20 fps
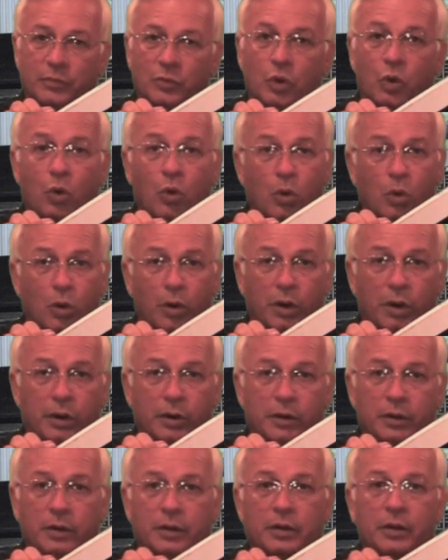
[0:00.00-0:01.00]
Or
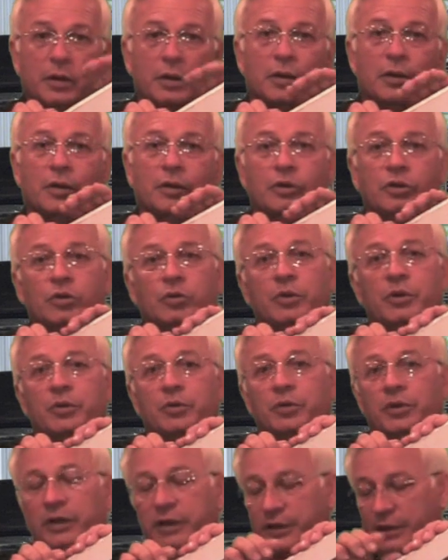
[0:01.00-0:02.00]
do we
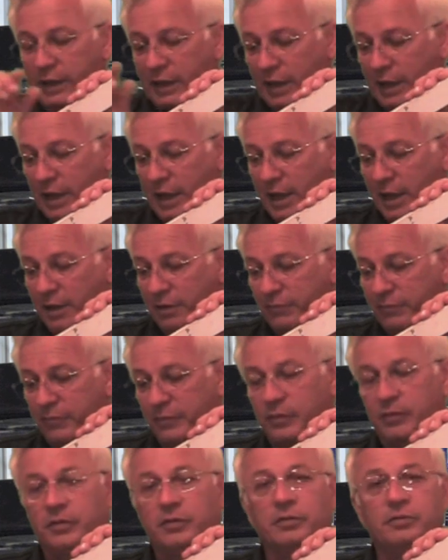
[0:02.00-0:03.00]
really have
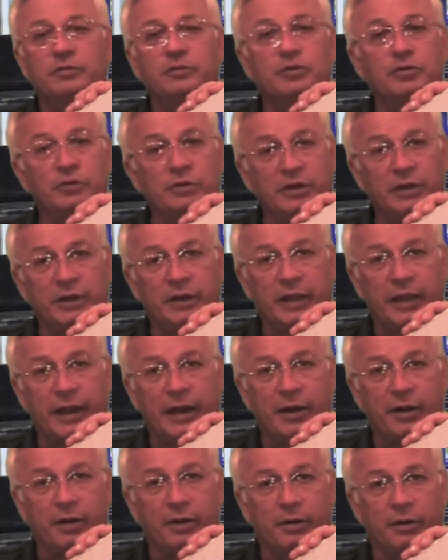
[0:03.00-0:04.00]
too little
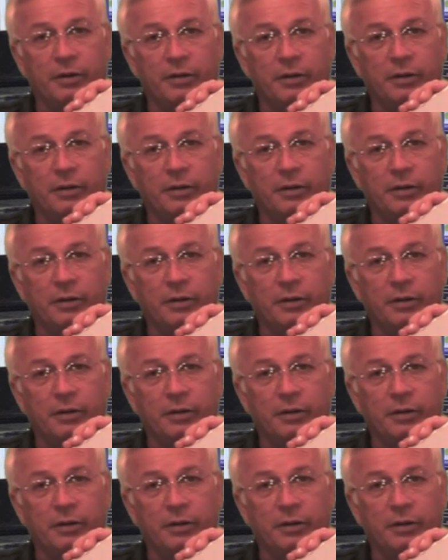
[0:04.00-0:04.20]
air?